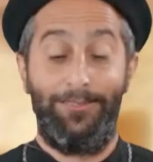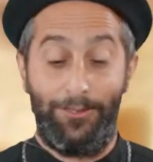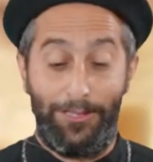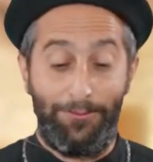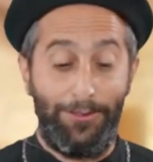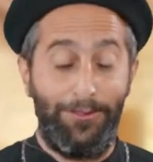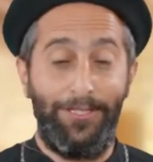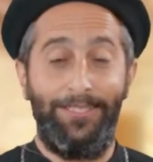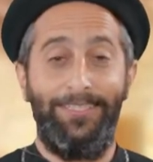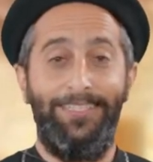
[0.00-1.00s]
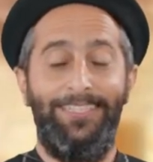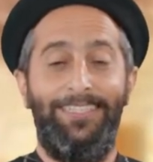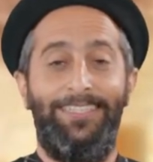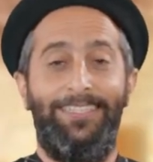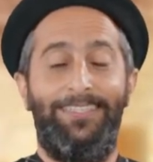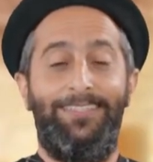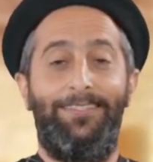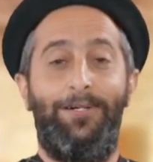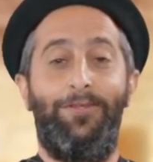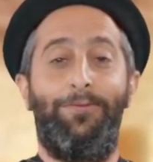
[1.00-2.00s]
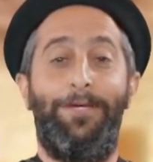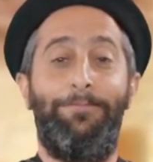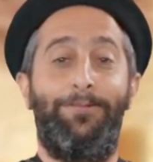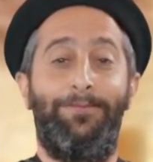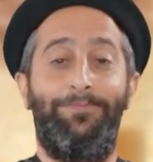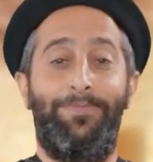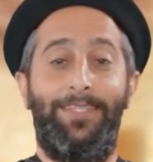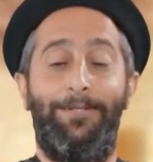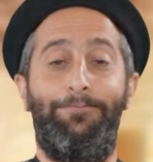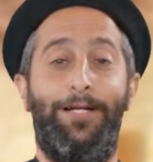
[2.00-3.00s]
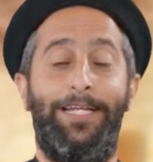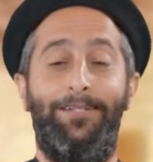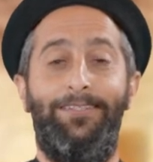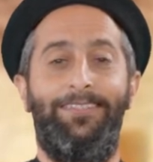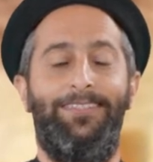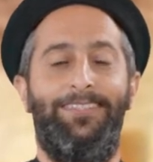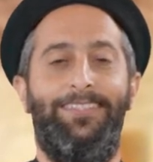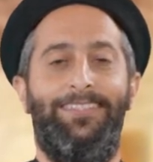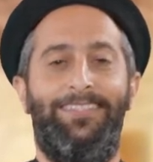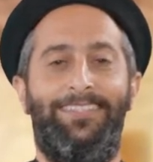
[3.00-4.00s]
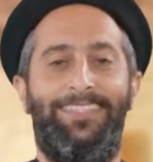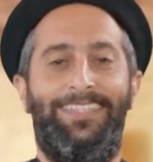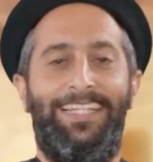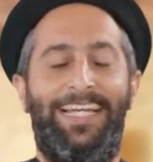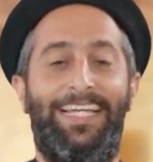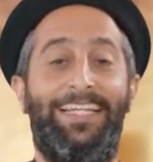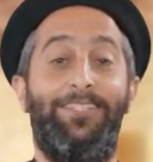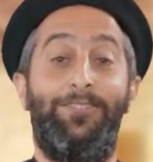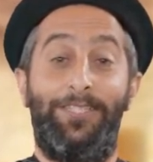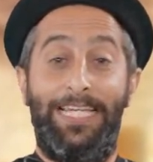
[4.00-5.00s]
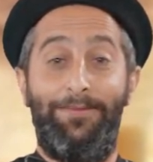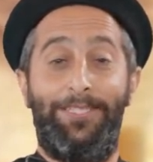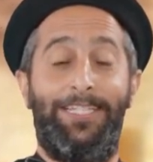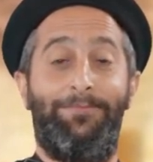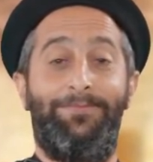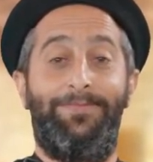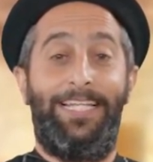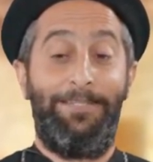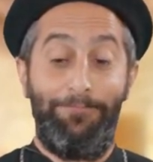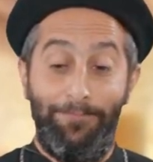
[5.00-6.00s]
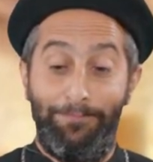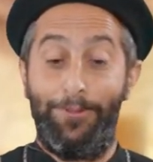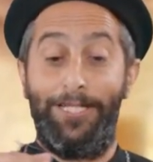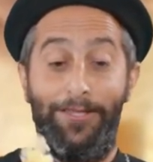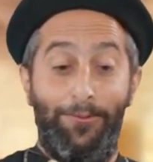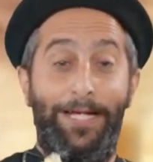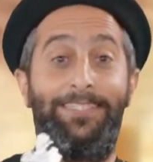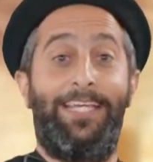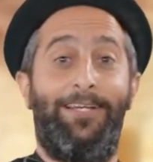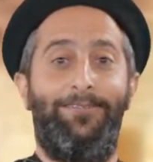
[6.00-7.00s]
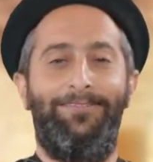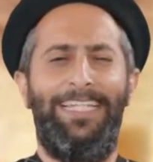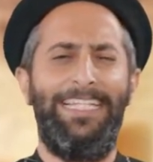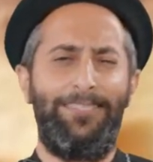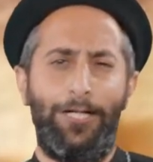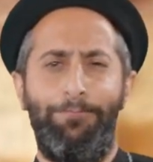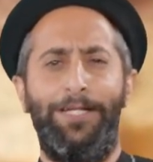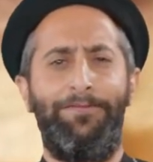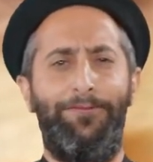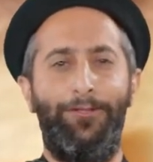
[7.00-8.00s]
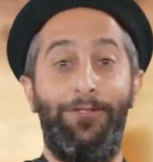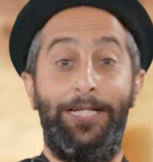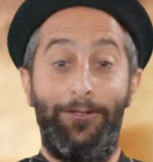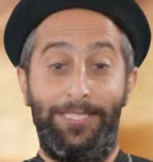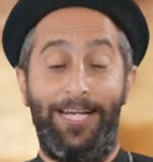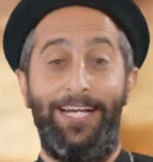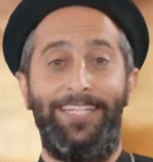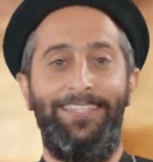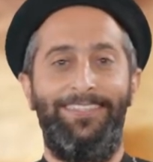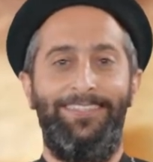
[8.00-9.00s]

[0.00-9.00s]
So she wrote on the paper a prayer. and she gave it to him, and he put it in the weight scale. Then he started putting food on the other side,